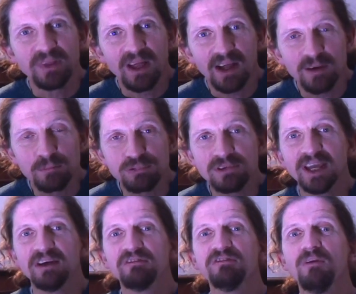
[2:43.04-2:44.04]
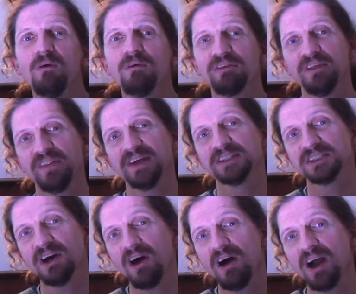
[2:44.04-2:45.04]
kind of bringing forth at this
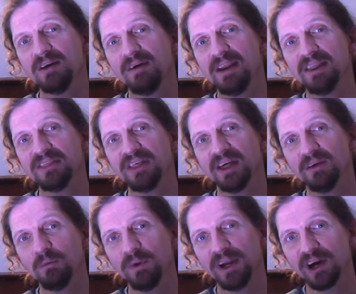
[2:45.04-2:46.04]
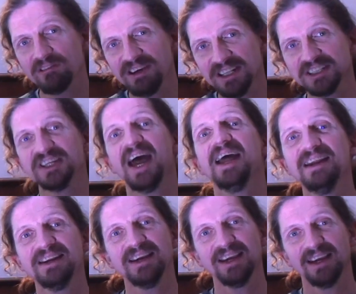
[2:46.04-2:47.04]
time, anything that we are
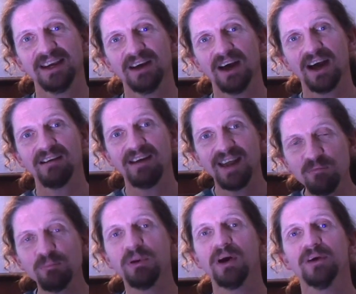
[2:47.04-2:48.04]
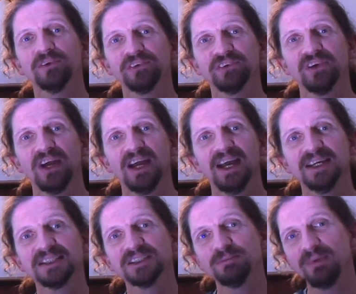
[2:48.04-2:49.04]
intending, our impulse
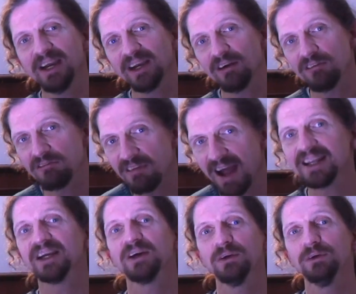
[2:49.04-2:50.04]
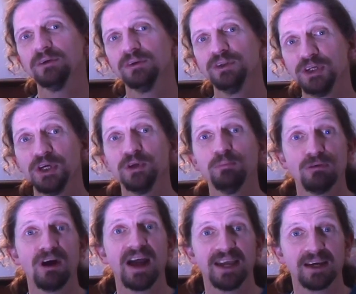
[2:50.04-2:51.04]
is to make a radical new
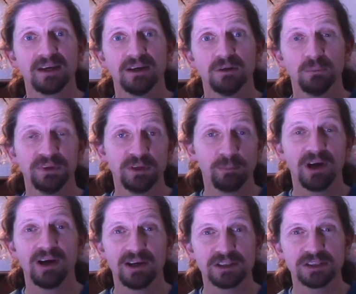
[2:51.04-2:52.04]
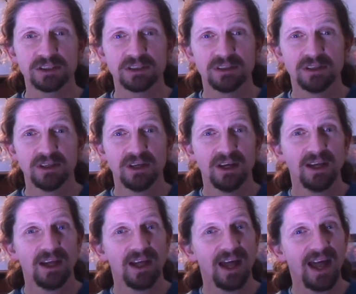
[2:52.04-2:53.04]
break with the past.
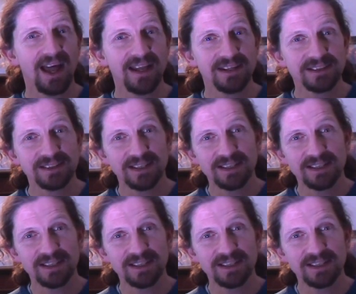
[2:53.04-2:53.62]
And